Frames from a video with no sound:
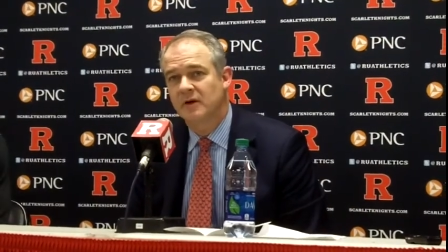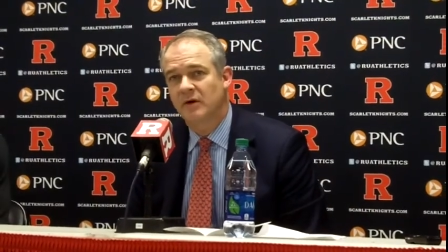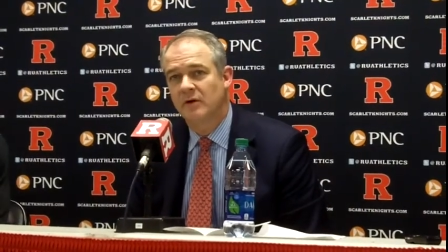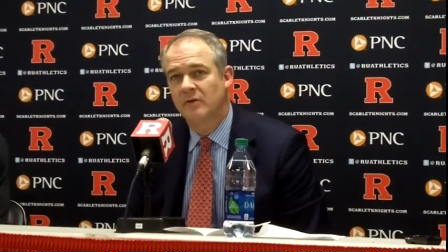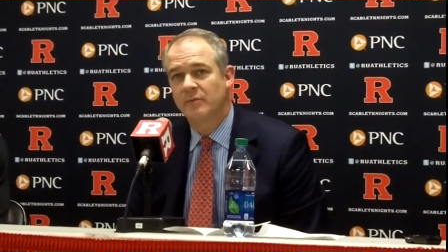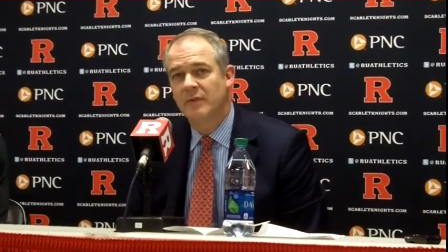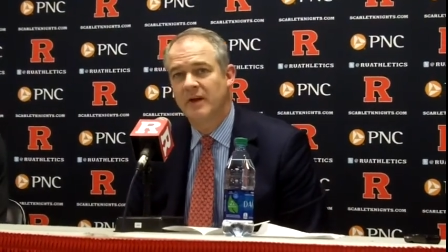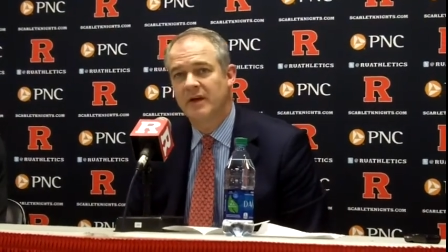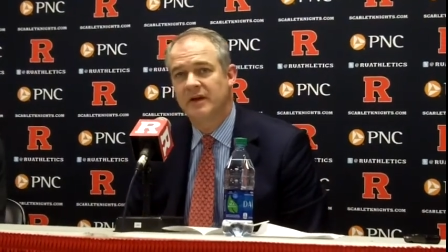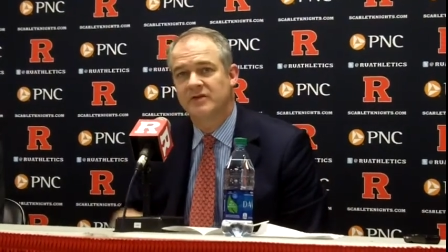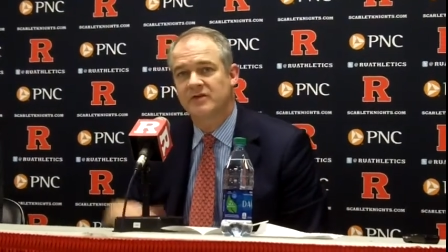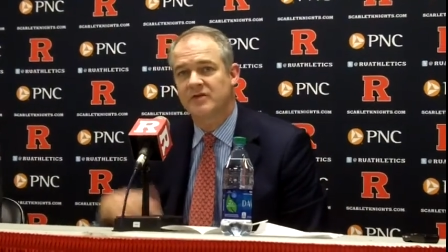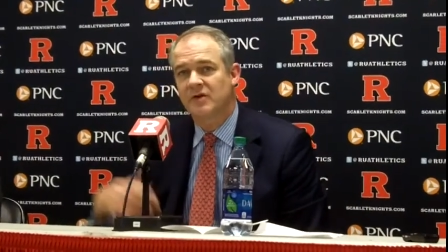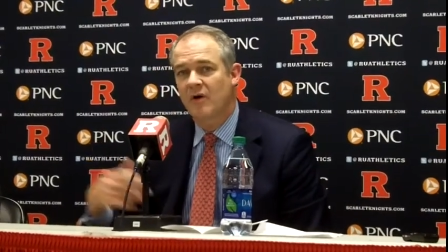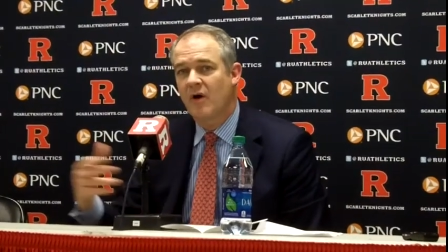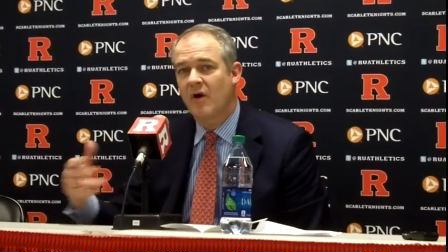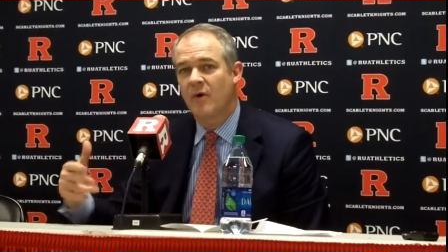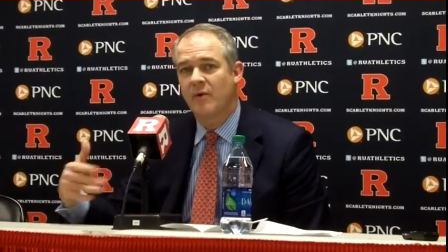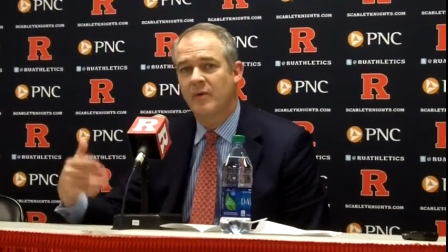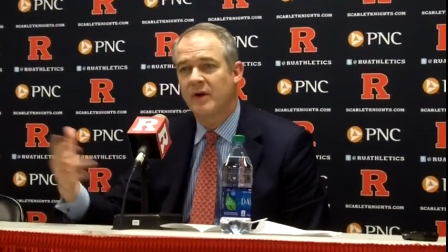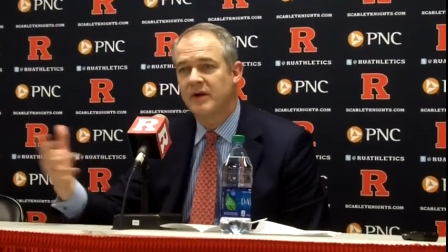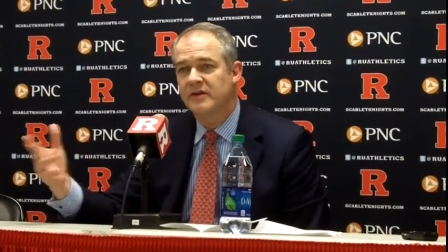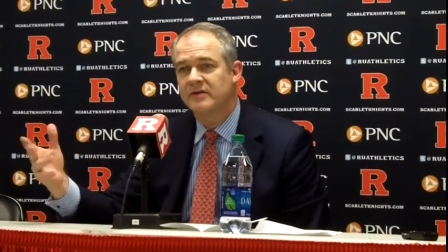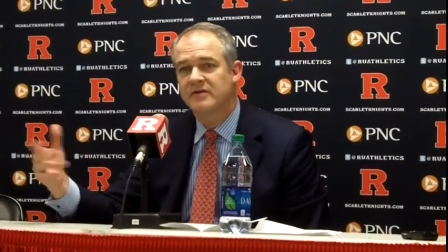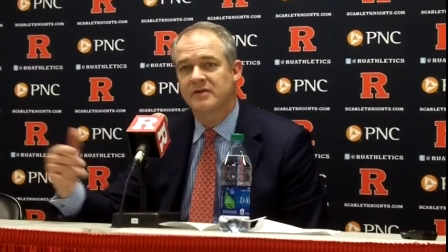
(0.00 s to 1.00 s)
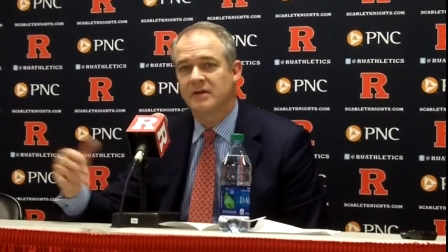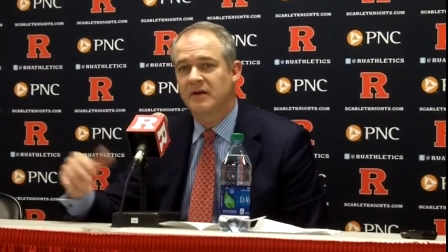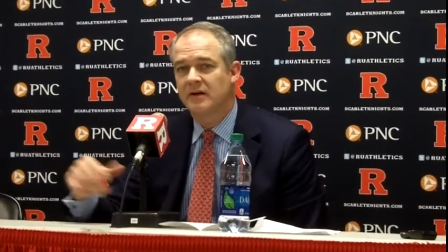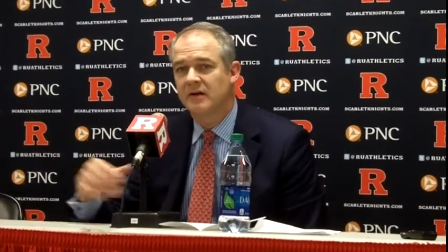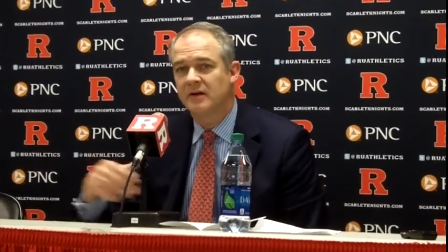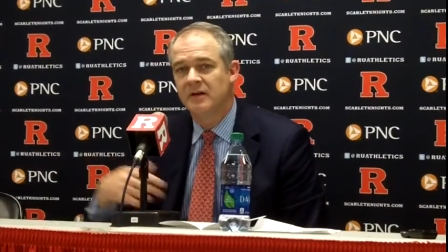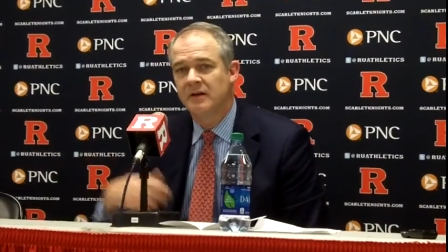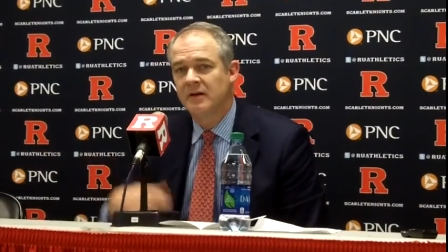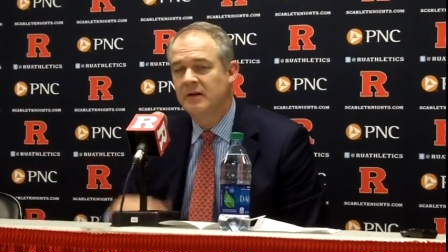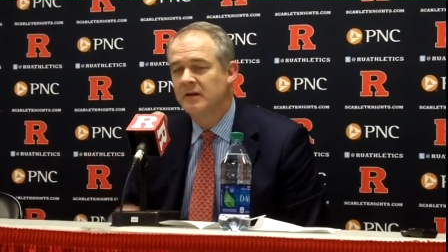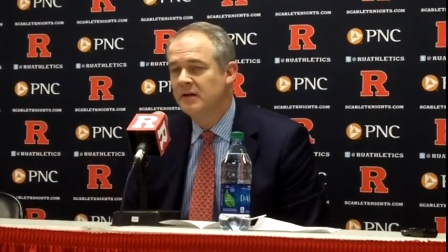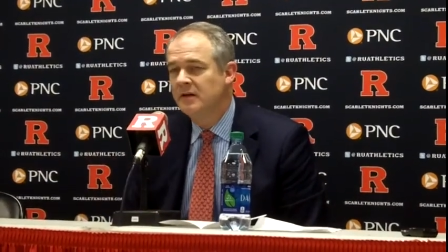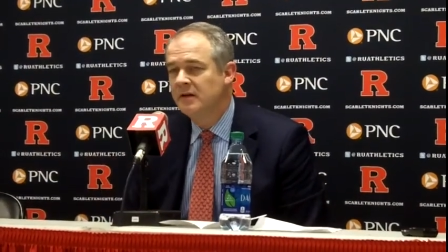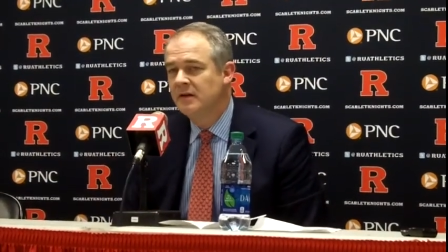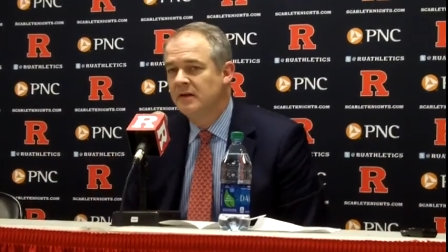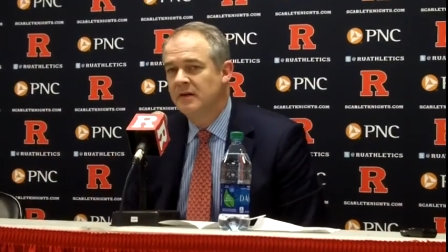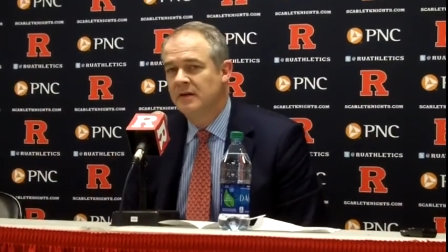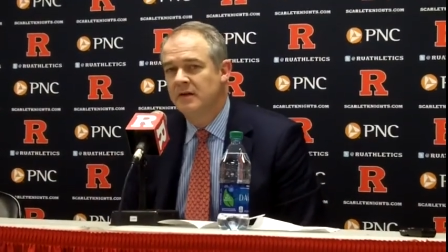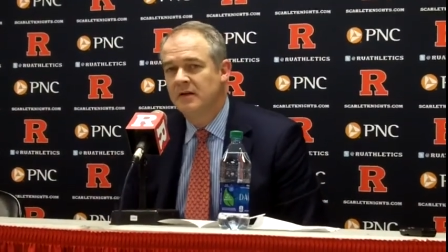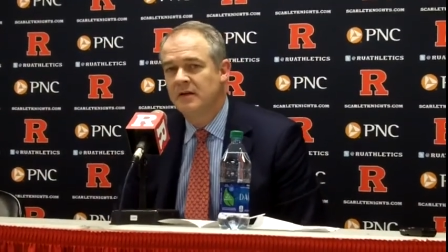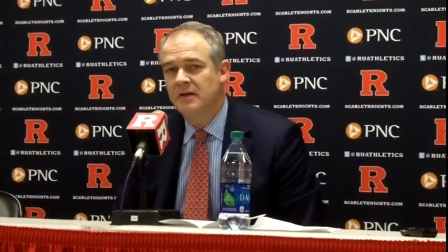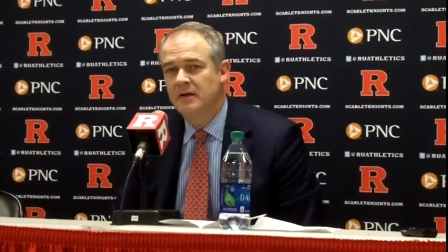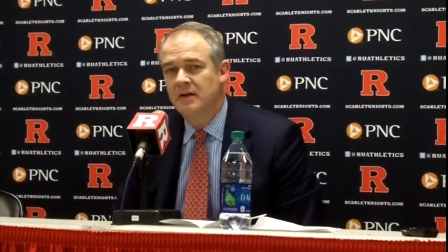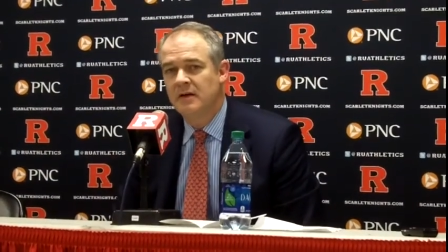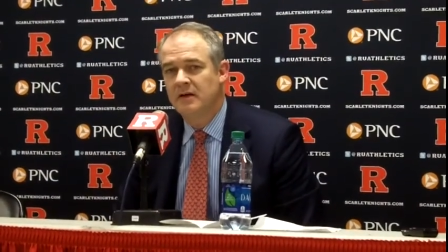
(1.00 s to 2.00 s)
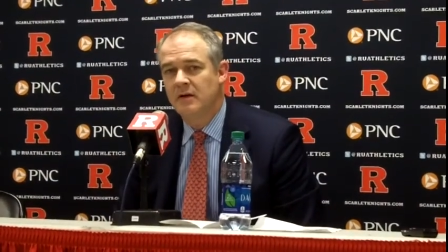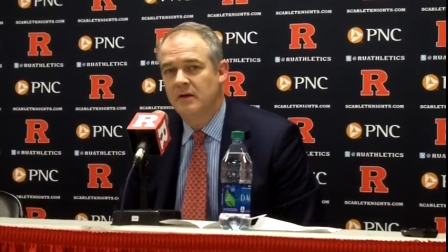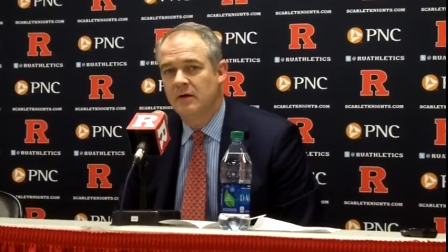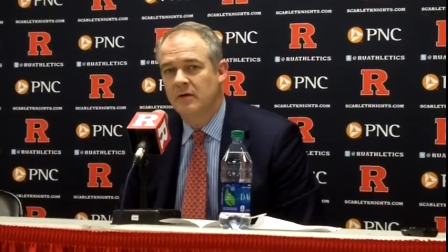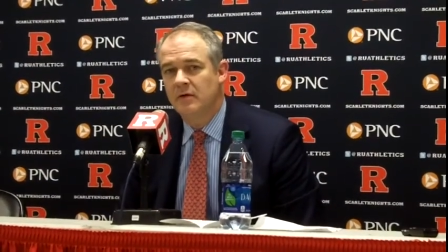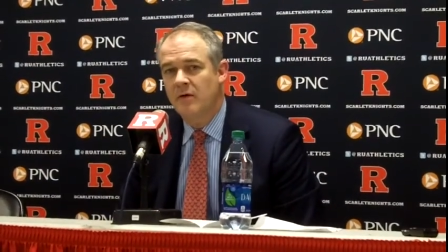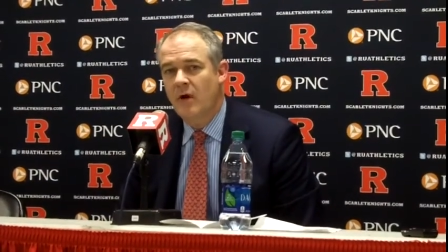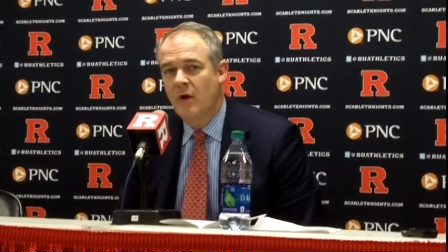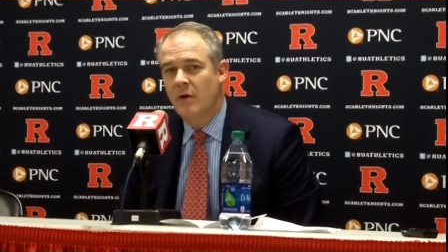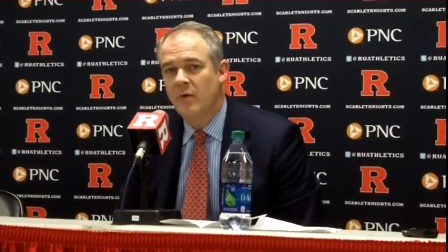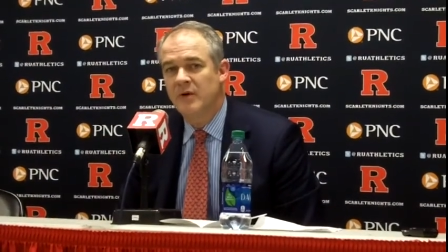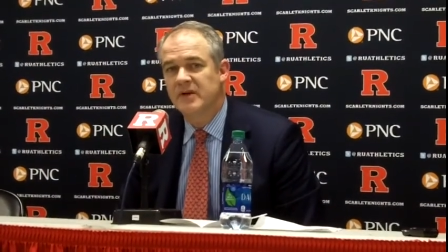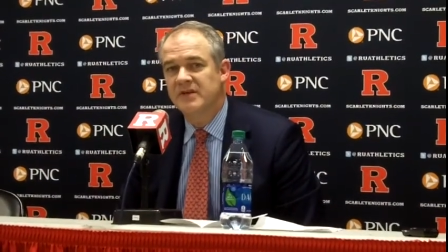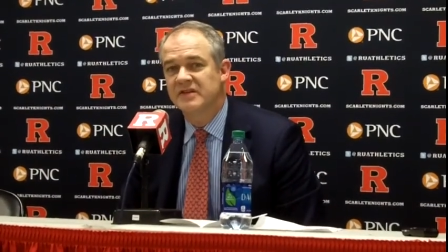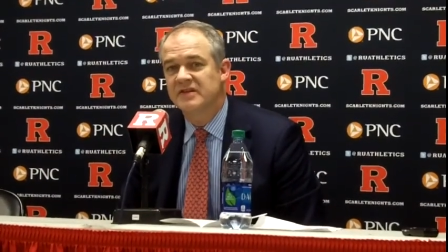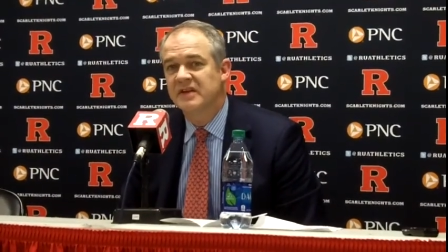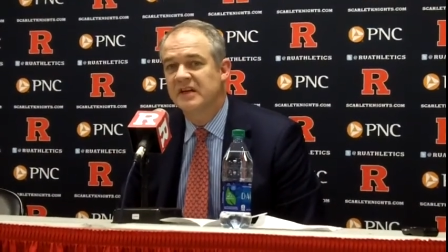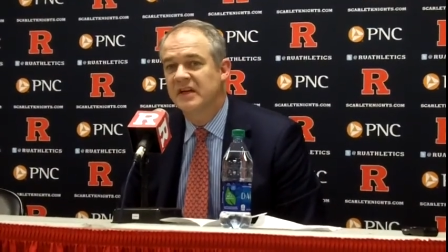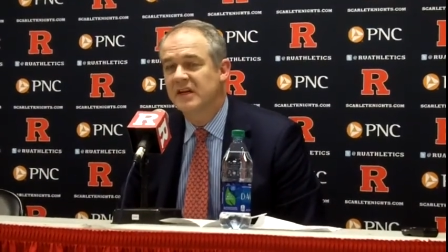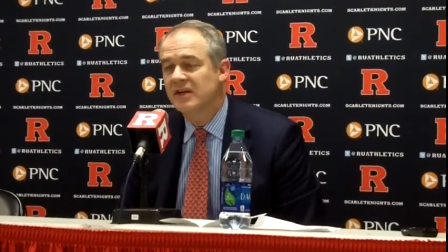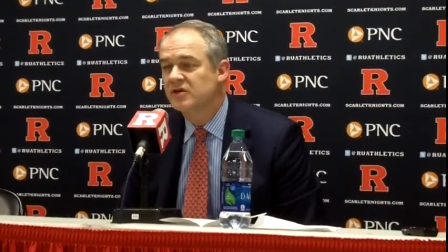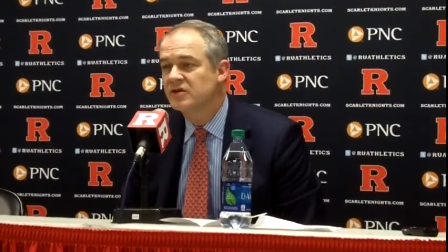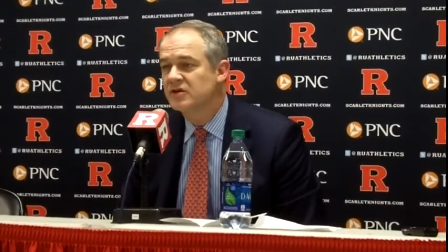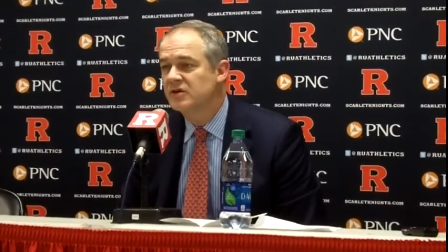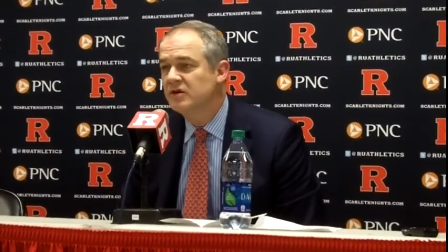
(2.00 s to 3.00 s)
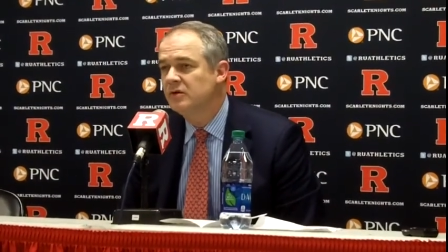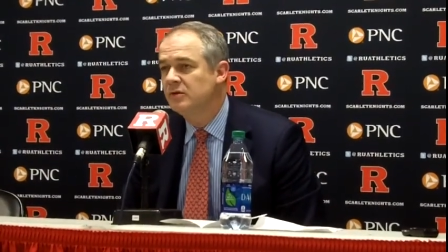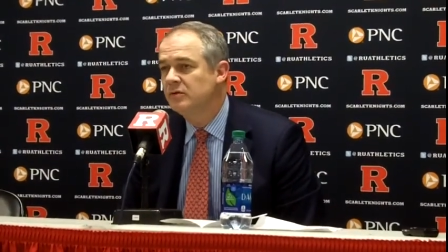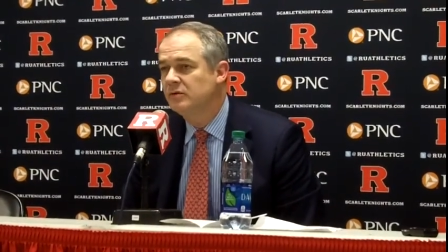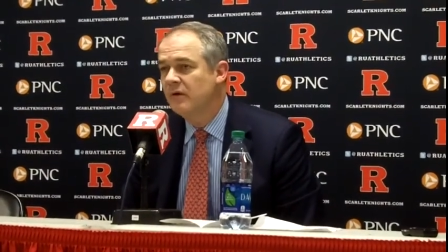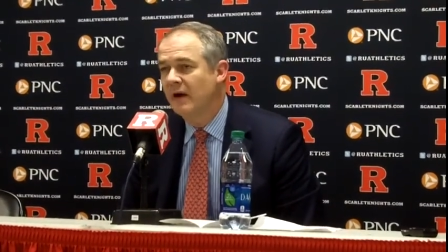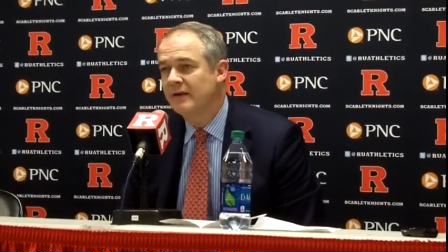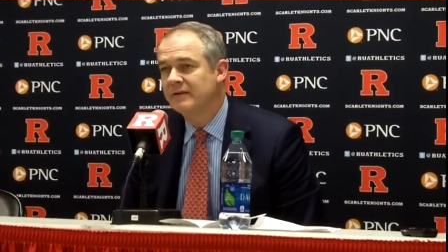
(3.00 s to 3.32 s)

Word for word: So minutes are always a, uh, you know, always an issue.